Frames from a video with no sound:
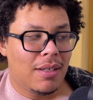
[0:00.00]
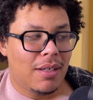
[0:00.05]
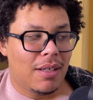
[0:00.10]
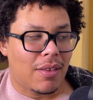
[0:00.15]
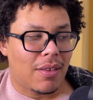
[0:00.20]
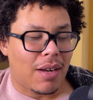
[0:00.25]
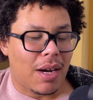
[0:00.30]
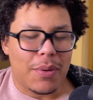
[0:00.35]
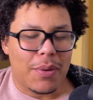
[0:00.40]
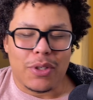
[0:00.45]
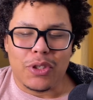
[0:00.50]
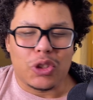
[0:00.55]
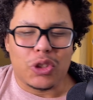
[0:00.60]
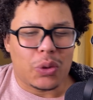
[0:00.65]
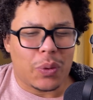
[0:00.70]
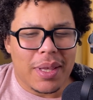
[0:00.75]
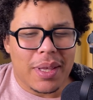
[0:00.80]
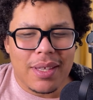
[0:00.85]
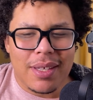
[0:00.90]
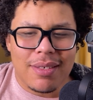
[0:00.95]
that I would
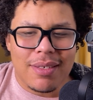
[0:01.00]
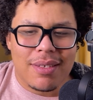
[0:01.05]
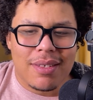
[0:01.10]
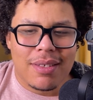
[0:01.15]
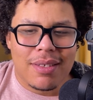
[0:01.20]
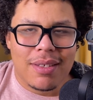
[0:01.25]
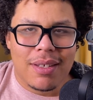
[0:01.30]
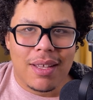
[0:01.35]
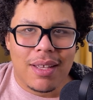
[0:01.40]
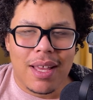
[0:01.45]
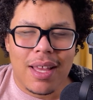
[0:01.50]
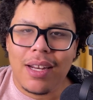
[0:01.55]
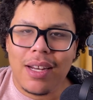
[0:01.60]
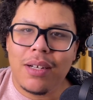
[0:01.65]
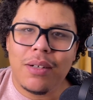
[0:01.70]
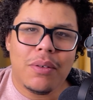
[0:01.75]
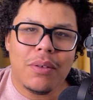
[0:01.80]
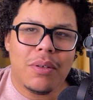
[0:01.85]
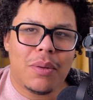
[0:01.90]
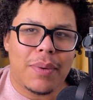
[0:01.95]
enjoy this. And I
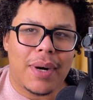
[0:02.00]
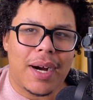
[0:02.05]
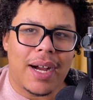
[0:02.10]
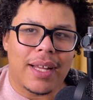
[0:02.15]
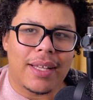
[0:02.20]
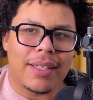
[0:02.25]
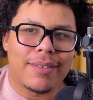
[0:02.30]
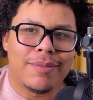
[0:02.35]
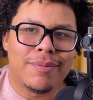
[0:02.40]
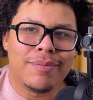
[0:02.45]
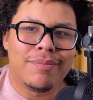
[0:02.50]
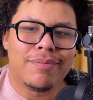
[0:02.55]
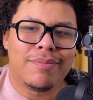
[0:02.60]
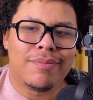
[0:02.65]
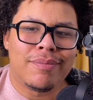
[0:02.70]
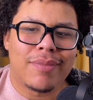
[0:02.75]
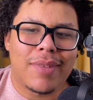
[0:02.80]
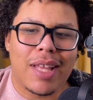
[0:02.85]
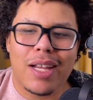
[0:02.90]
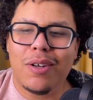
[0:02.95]
don't know why.
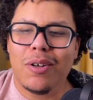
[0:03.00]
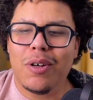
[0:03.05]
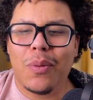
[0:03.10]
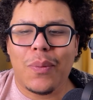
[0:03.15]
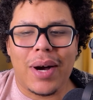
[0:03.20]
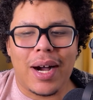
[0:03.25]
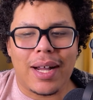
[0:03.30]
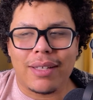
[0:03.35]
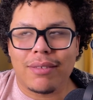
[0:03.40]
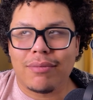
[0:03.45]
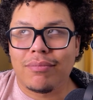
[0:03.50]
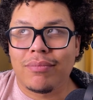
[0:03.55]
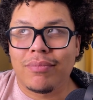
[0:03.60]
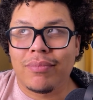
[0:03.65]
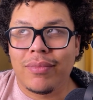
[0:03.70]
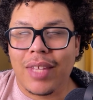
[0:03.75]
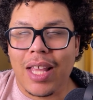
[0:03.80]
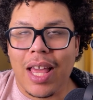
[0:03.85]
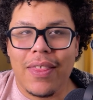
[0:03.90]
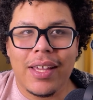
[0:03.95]
I don't know why.
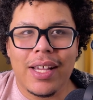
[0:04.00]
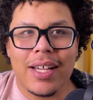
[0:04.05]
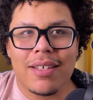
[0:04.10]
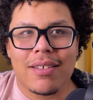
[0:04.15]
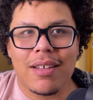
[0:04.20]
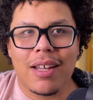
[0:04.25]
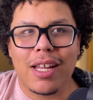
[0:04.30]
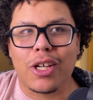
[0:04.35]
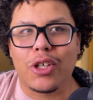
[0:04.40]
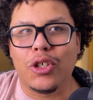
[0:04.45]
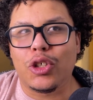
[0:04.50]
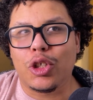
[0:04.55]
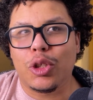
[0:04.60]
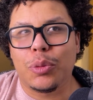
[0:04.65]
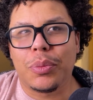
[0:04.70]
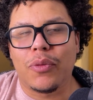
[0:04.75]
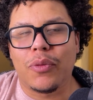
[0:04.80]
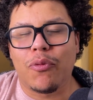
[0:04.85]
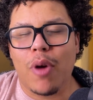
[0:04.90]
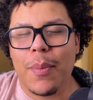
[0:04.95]
I think I saw like a group
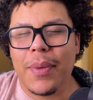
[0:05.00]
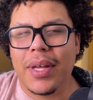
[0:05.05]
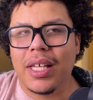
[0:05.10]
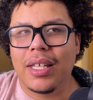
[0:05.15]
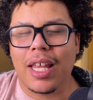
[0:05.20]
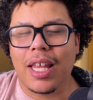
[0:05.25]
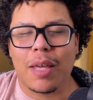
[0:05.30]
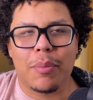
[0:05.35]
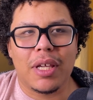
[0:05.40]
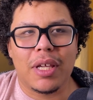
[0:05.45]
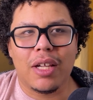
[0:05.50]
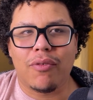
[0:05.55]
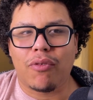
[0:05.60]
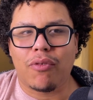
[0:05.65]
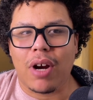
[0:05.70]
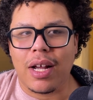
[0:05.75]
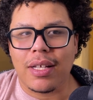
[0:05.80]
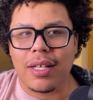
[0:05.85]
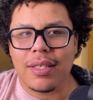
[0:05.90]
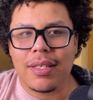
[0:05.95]
of women like being
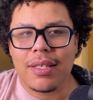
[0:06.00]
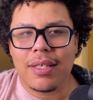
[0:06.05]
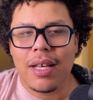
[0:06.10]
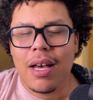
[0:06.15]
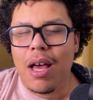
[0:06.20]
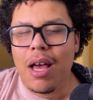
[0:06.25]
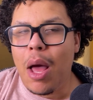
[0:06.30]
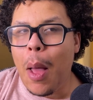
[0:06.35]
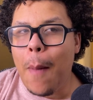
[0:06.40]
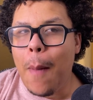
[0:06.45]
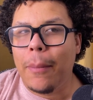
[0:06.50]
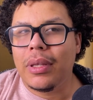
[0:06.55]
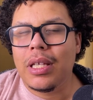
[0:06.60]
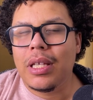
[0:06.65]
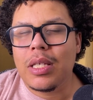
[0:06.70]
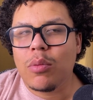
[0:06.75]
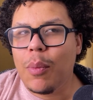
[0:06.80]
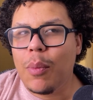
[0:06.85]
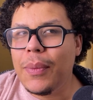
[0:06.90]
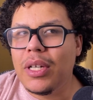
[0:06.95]
friends, but
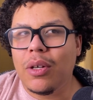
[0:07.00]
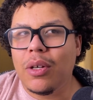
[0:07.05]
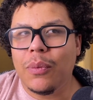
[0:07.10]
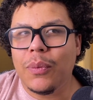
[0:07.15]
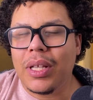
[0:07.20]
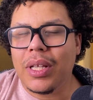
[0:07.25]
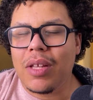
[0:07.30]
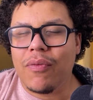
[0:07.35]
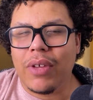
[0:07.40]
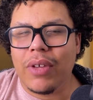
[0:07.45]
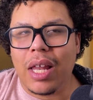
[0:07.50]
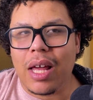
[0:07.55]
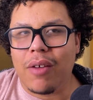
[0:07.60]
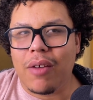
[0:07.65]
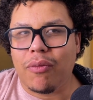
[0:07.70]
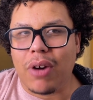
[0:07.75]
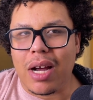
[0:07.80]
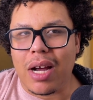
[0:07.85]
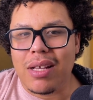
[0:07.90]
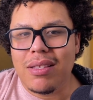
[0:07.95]
these women don't really feel like
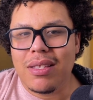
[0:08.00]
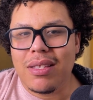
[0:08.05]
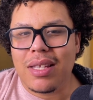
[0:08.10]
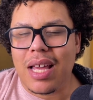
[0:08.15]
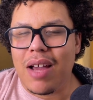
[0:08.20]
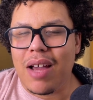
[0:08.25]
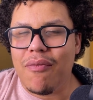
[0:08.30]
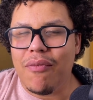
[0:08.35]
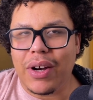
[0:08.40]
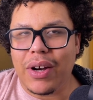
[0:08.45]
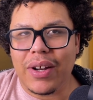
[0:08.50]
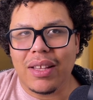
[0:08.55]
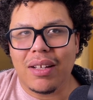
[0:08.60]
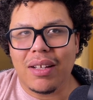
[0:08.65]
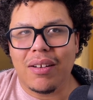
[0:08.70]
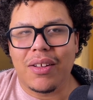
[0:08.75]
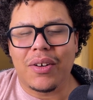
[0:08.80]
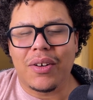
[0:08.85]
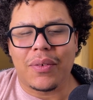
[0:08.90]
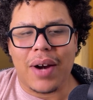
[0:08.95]
friends. They have very
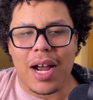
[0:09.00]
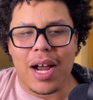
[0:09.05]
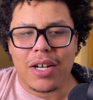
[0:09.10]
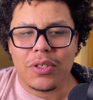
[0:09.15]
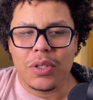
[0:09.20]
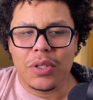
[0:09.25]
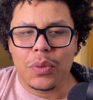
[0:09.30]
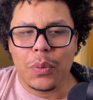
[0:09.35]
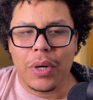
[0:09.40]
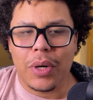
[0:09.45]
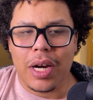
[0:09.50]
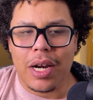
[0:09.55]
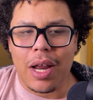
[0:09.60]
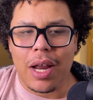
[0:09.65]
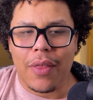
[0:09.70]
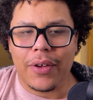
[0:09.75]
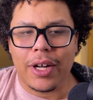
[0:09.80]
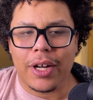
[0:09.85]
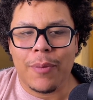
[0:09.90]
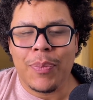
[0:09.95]
little interactions with one
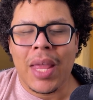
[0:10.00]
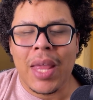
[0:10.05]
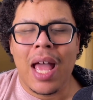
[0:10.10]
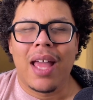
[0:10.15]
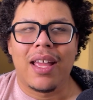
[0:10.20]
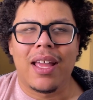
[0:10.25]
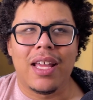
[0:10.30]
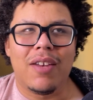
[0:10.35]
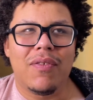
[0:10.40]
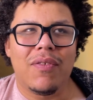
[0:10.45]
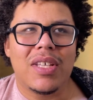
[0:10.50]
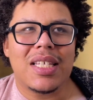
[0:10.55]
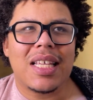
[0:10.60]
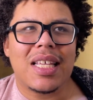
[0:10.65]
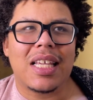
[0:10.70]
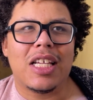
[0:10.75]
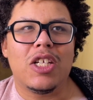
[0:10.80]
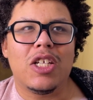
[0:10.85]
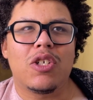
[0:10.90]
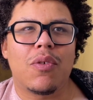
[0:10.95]
another. It feels like
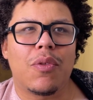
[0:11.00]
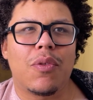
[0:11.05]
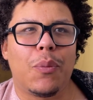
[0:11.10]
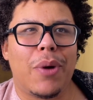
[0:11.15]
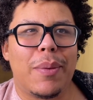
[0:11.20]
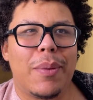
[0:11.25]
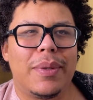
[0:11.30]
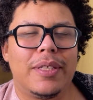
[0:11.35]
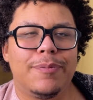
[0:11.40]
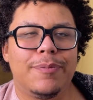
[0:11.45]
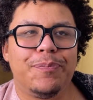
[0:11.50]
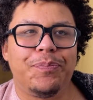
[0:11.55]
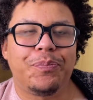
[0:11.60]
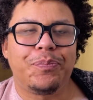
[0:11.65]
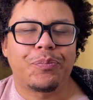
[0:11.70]
each of the women